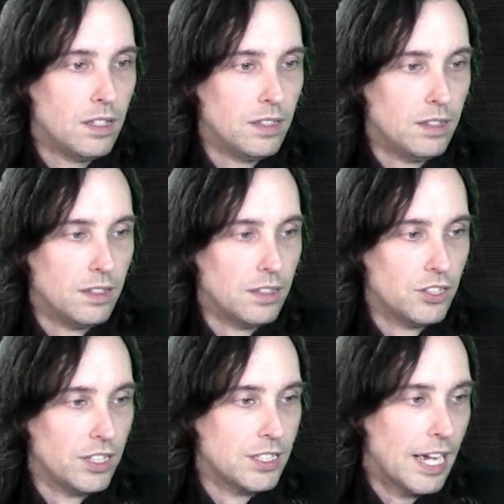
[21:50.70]
The
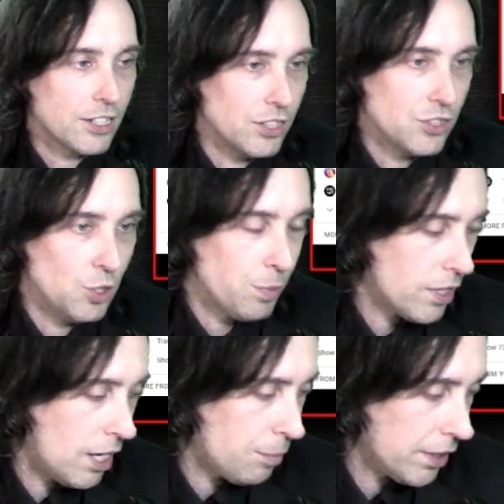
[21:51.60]
shit's actually super
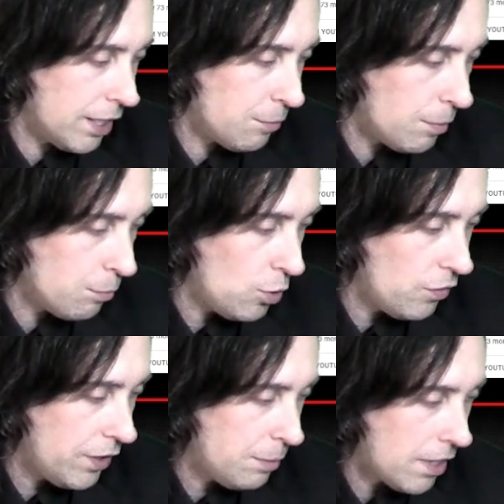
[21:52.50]
complicated, but
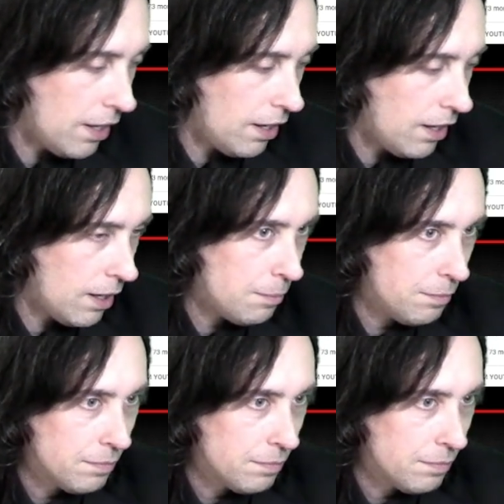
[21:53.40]
Movie Bob,